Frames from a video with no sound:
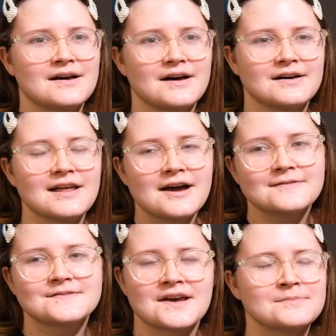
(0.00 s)
A lot
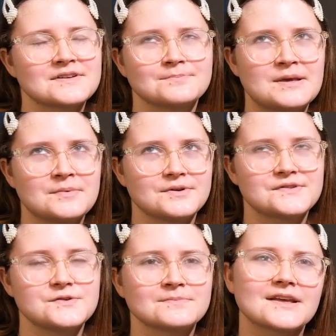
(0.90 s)
of times people
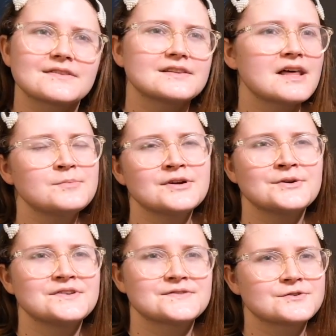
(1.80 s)
assume the
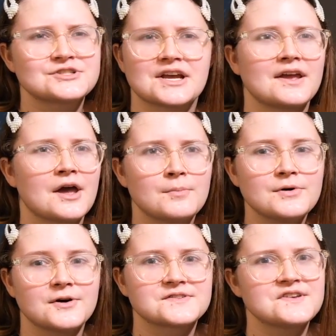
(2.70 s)
library is for checking out
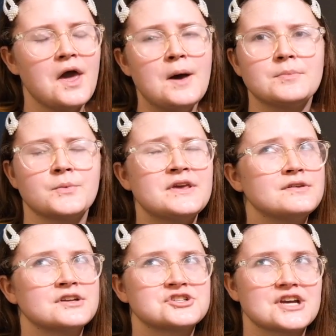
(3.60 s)
books, but we
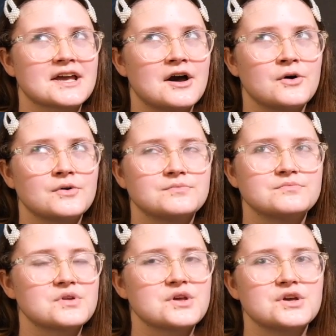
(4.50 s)
can check out
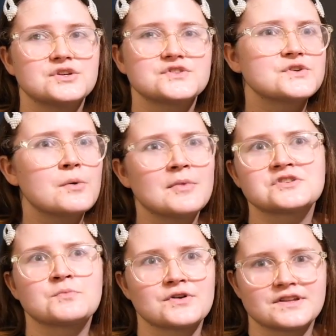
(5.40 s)
so
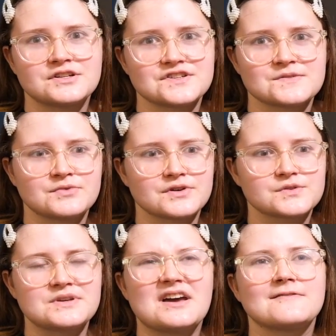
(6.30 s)
much more than just
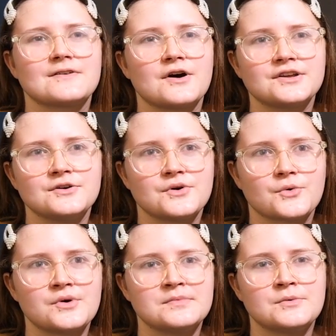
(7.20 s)
books. We have audio
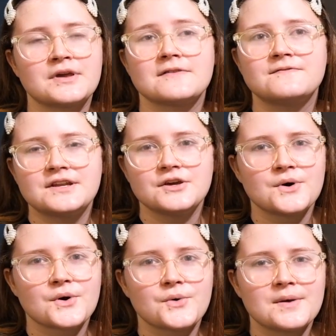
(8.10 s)
equipment, we have
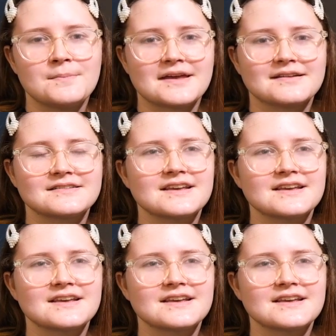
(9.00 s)
video equipment.